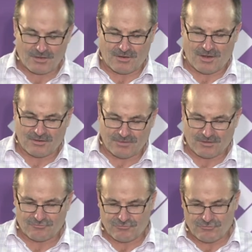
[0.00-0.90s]

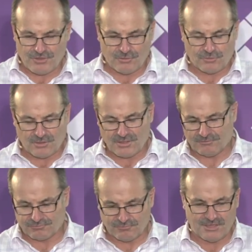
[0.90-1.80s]
a
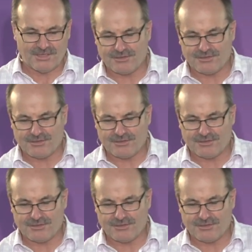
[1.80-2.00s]
really